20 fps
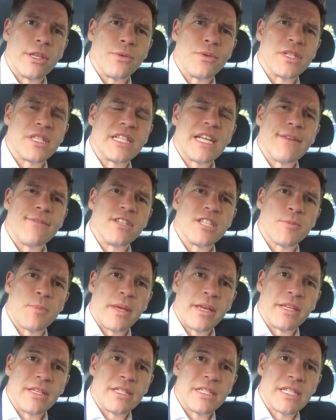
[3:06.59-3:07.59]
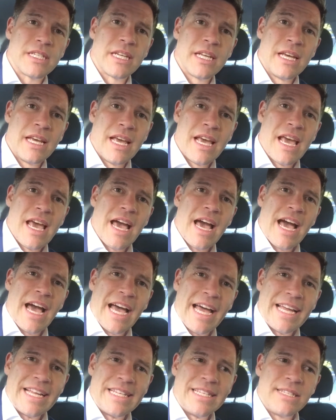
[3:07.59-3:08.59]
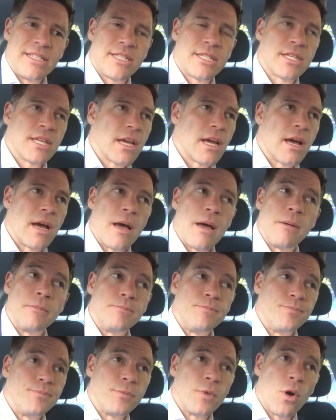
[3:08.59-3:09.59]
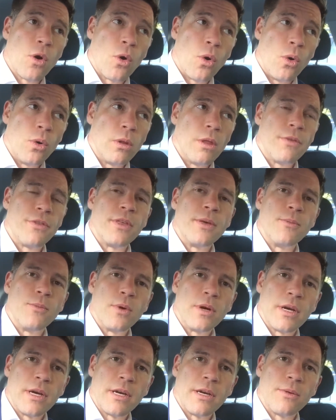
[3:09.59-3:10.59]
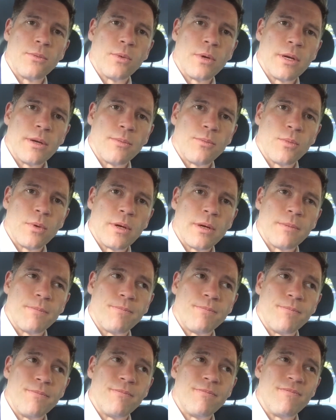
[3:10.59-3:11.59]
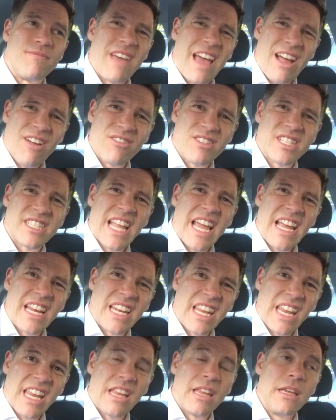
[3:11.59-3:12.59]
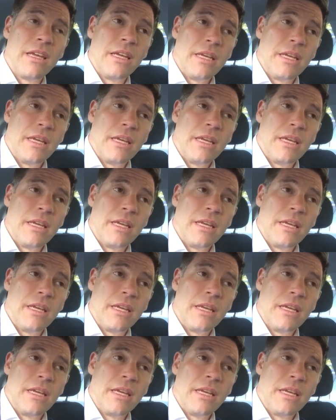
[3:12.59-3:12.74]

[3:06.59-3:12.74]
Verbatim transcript: There were seven speakers, and um, all of them were were were outstanding